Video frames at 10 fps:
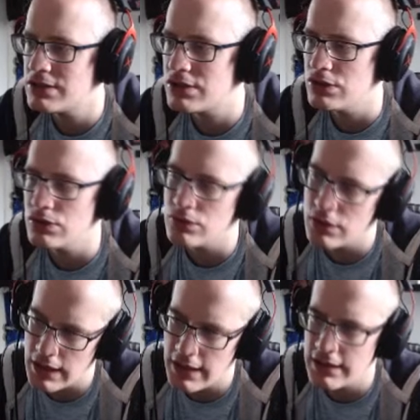to
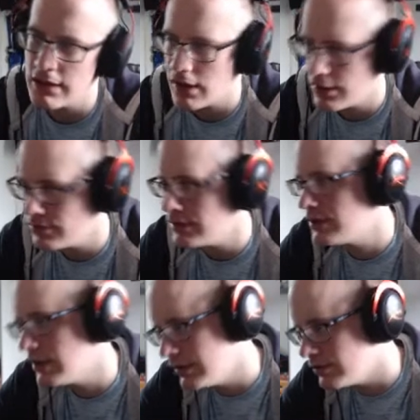80, 100,
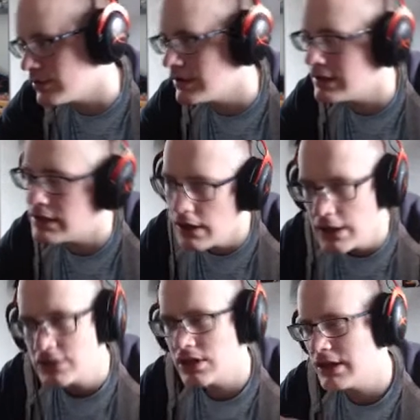120.
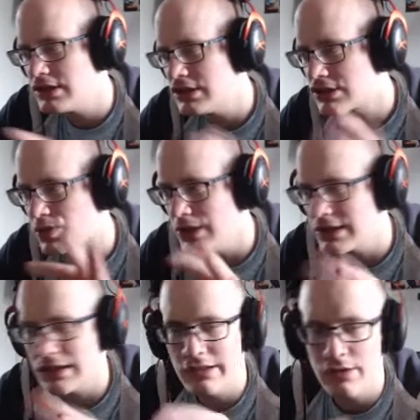So they just tweaked
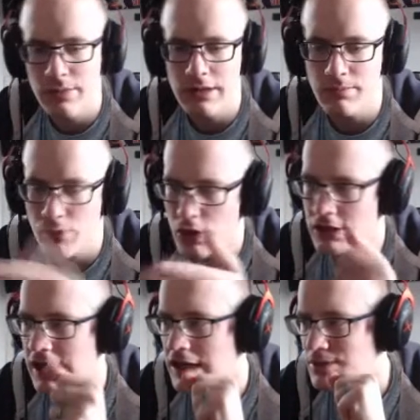it a little bit more
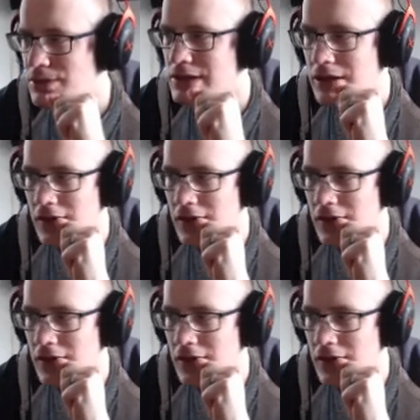attack speed